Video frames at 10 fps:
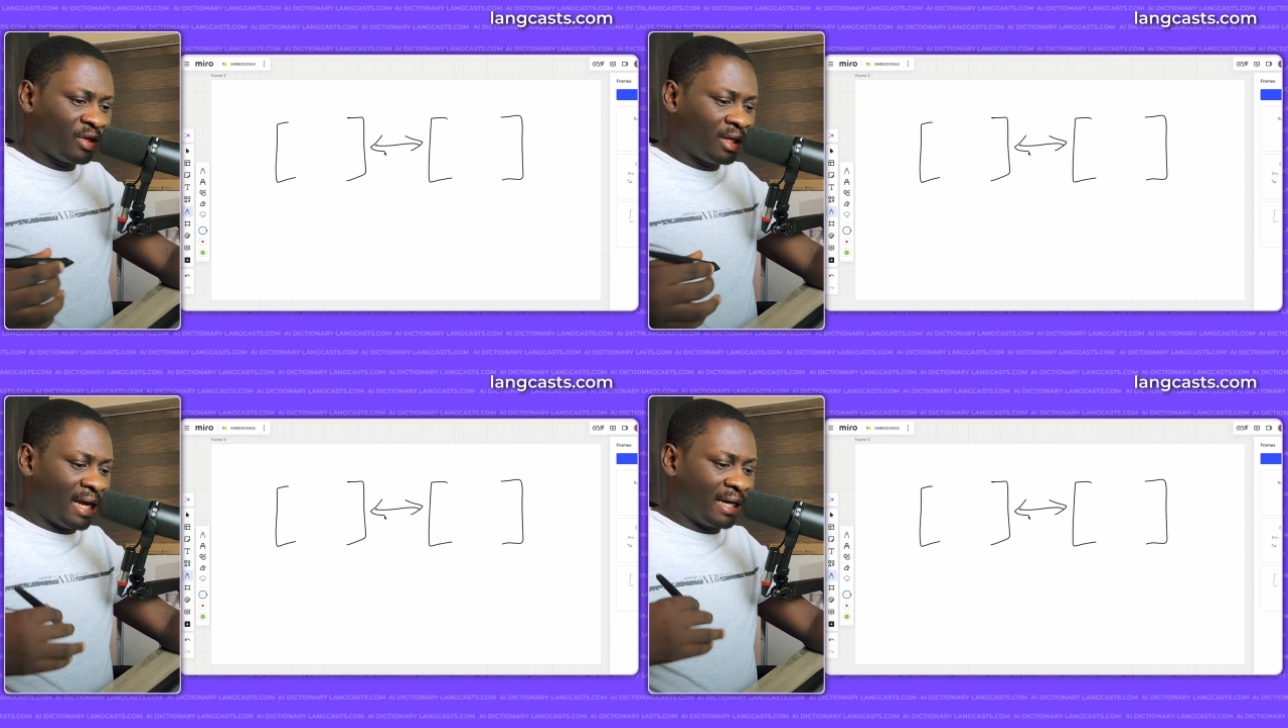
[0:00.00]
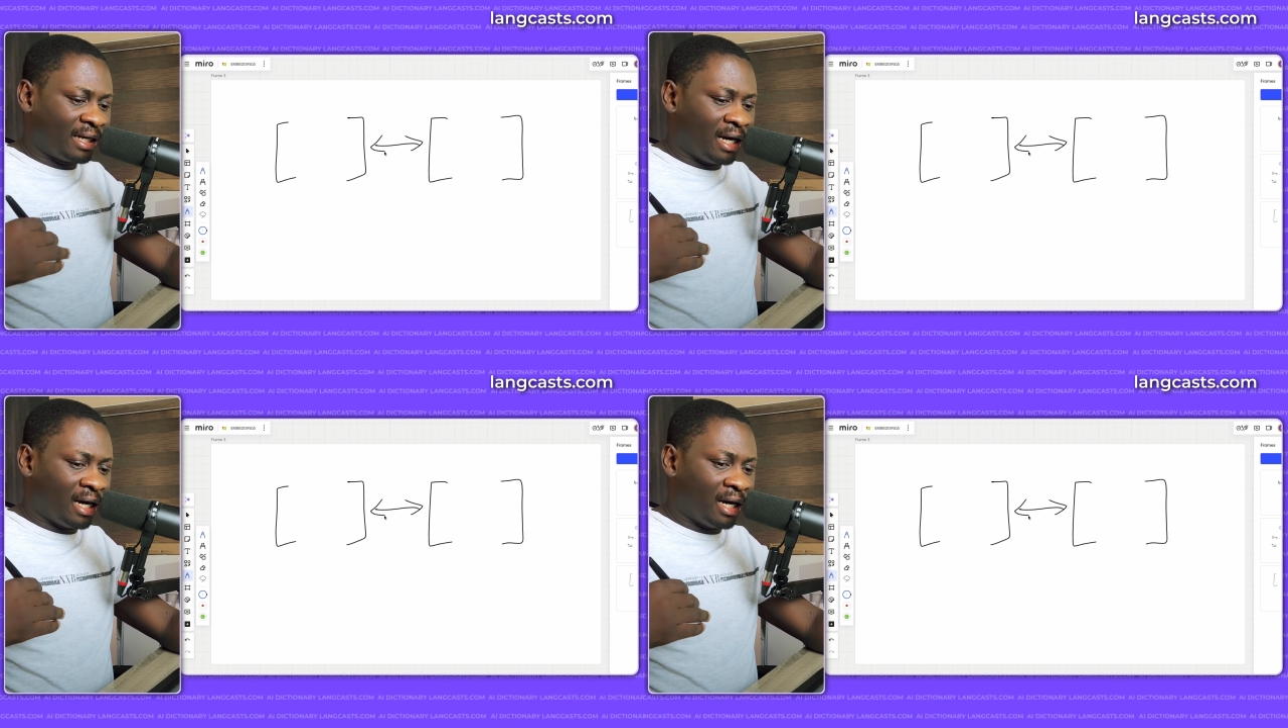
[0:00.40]
like
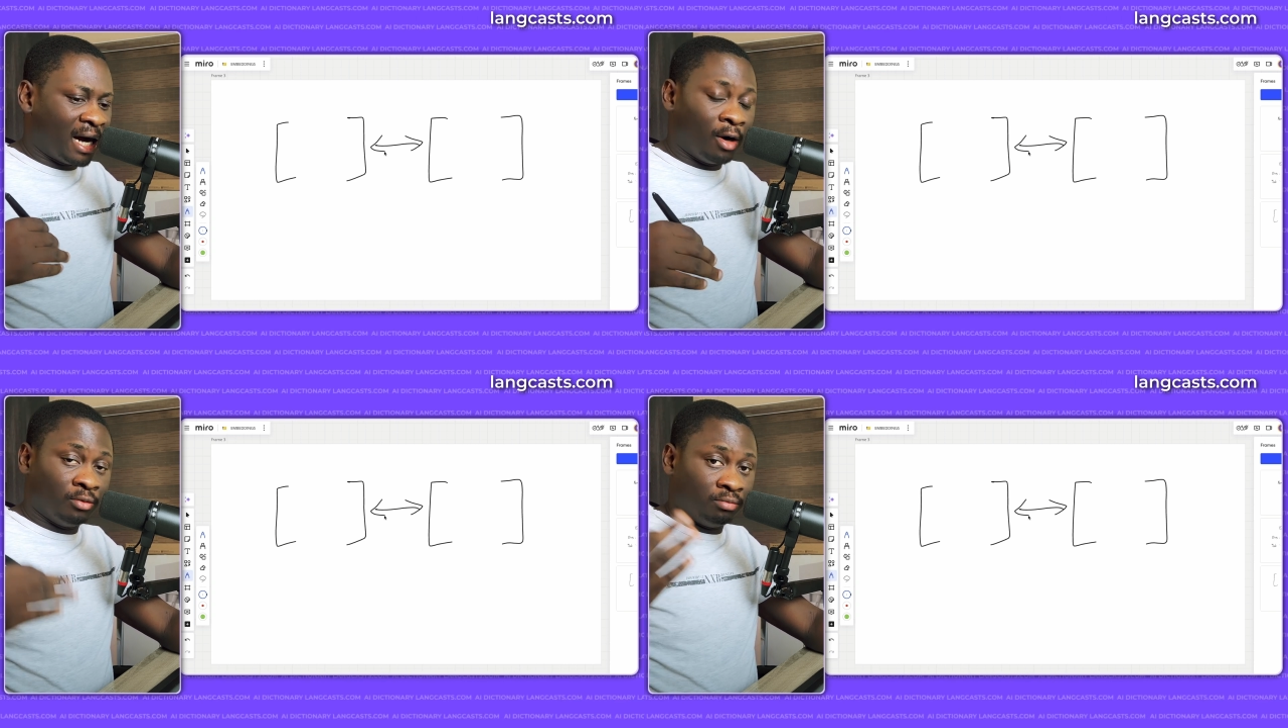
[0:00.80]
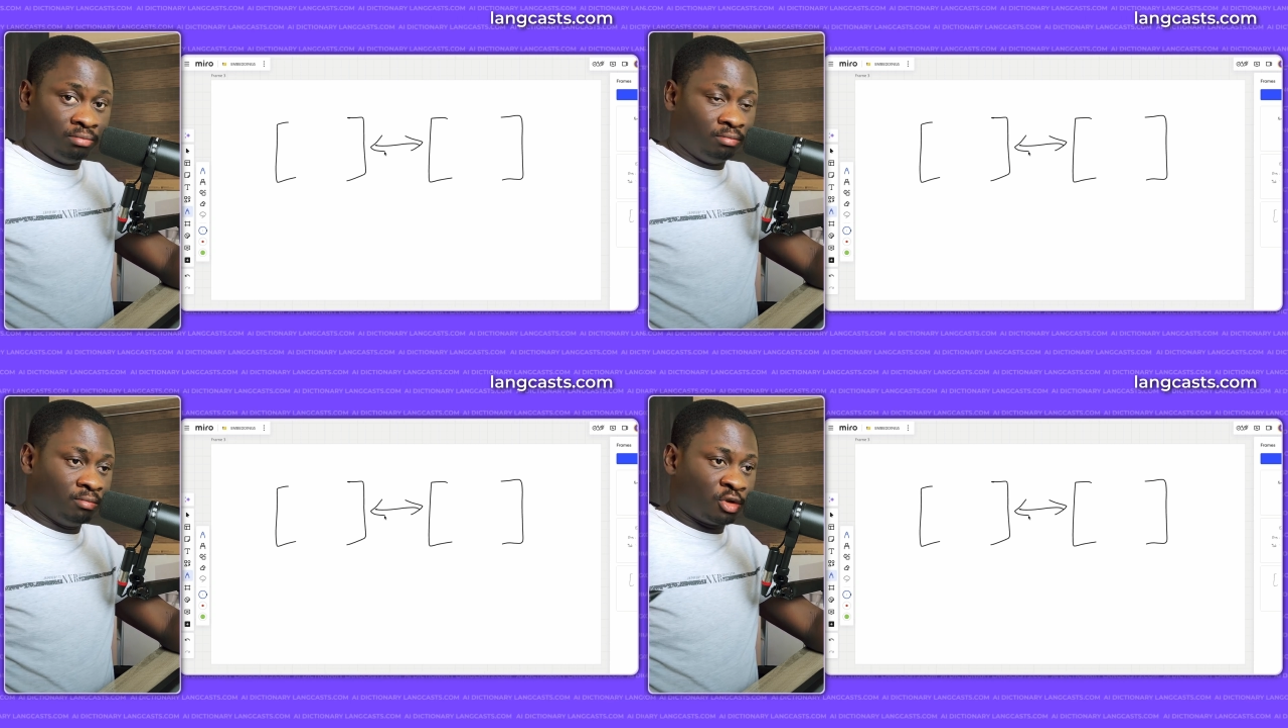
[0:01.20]
how
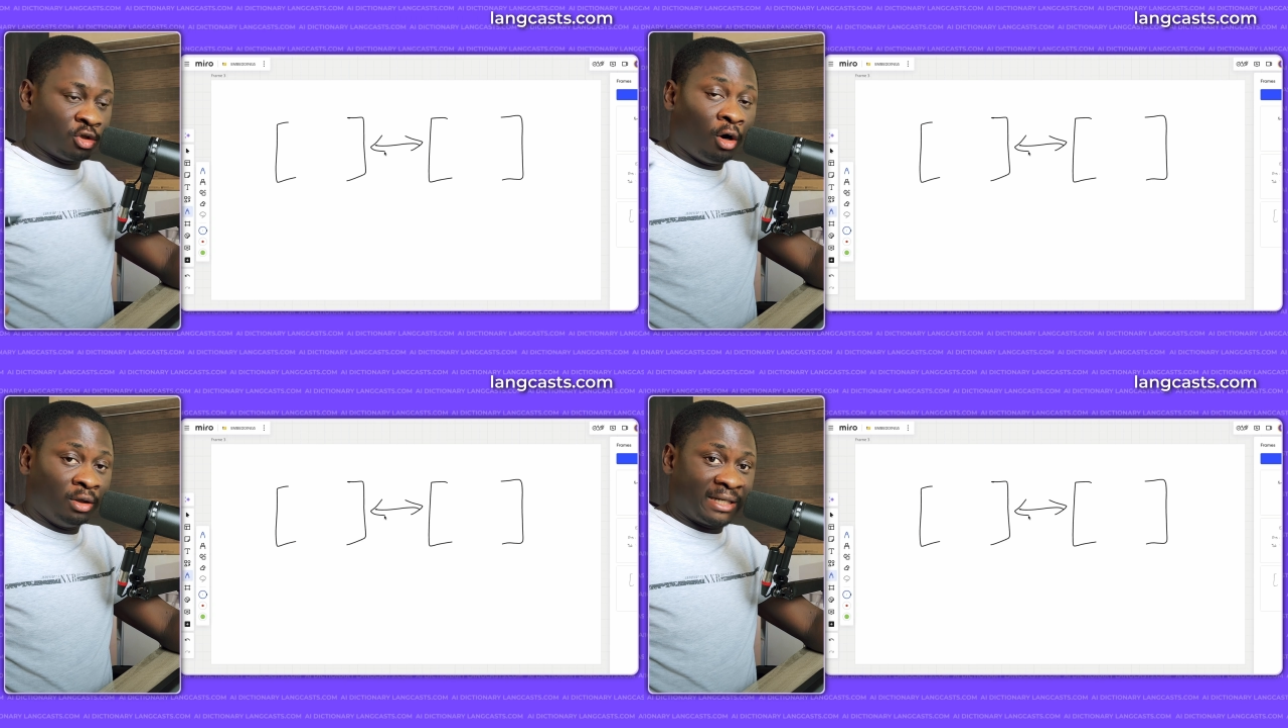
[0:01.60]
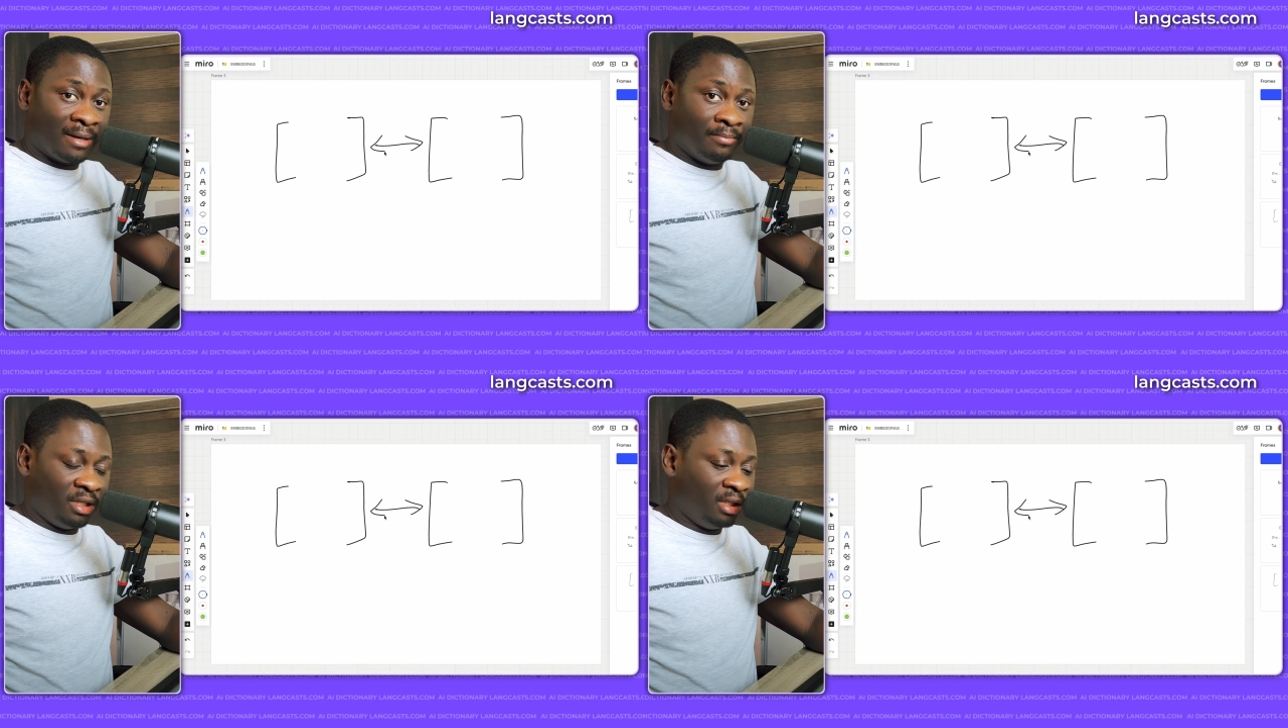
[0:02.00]
tall they
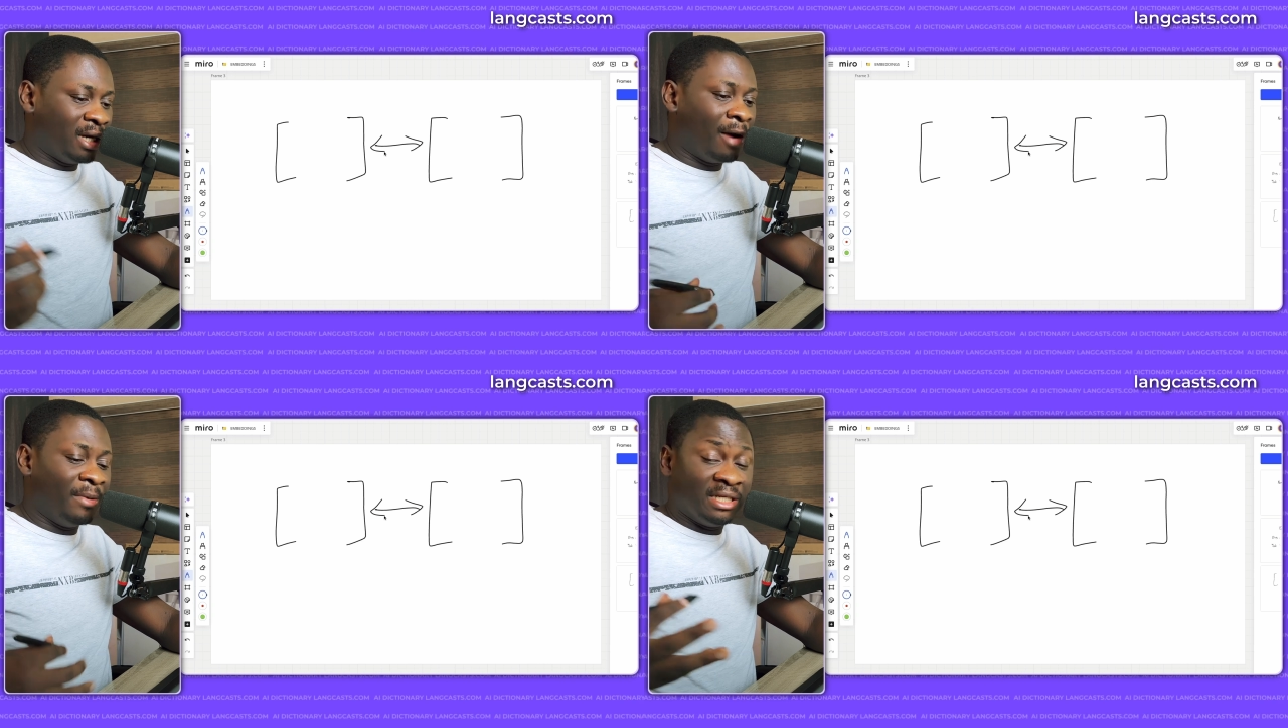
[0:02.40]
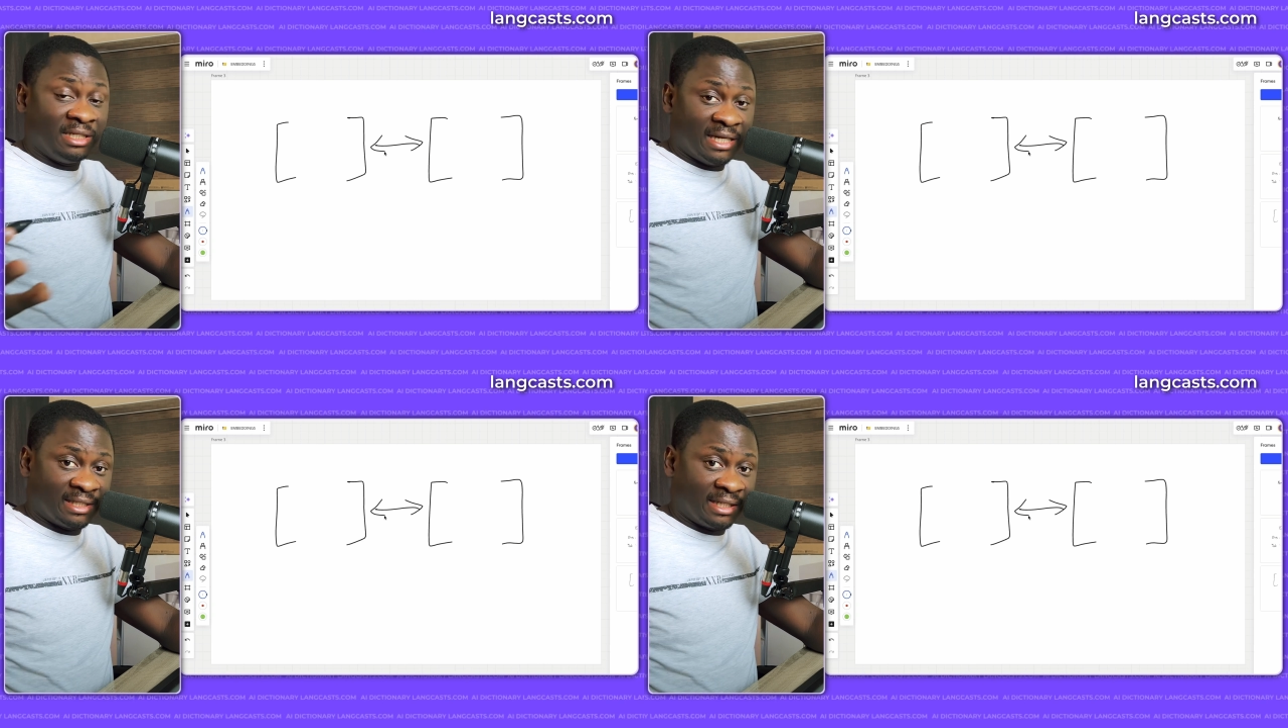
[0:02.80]
can be, how many
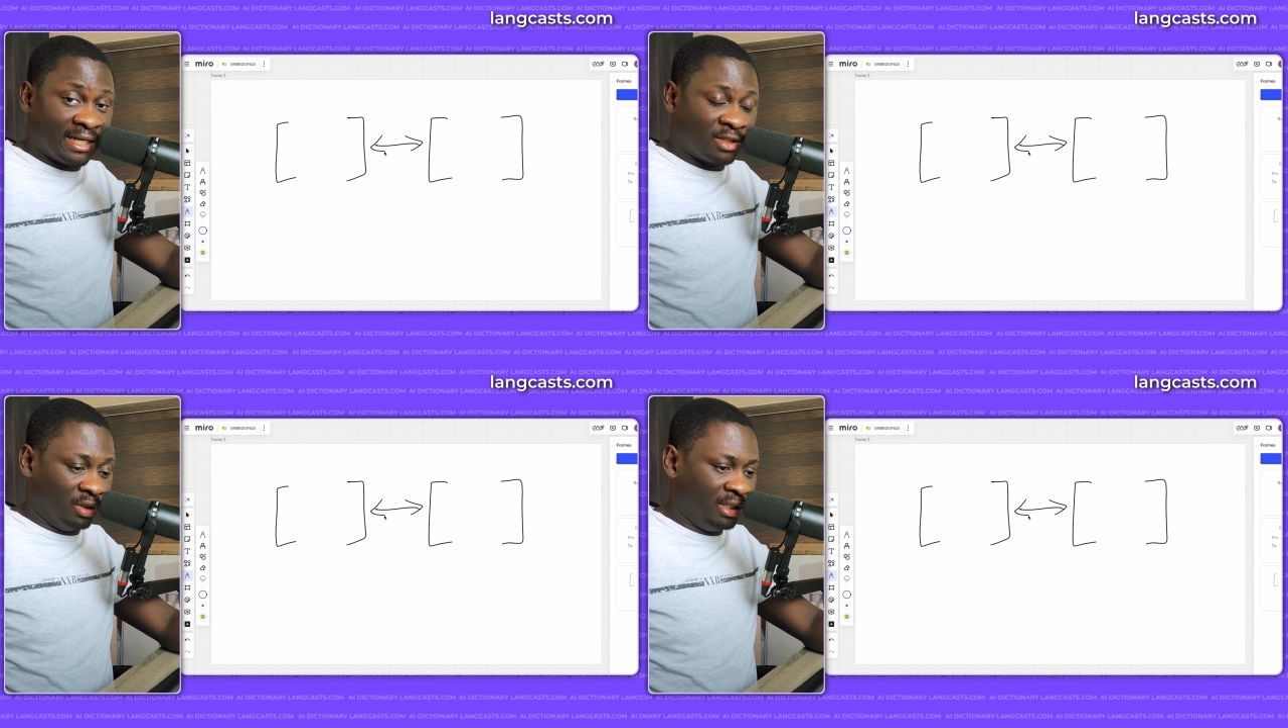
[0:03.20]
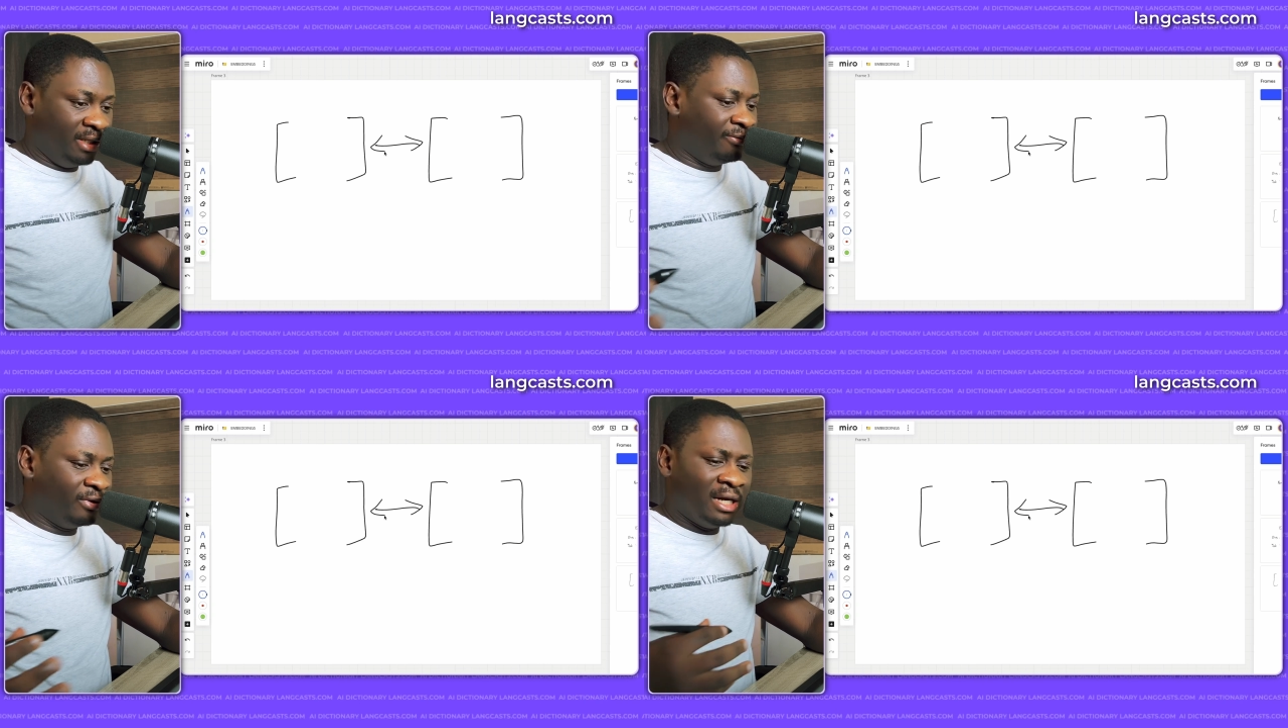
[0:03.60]
years they get to live,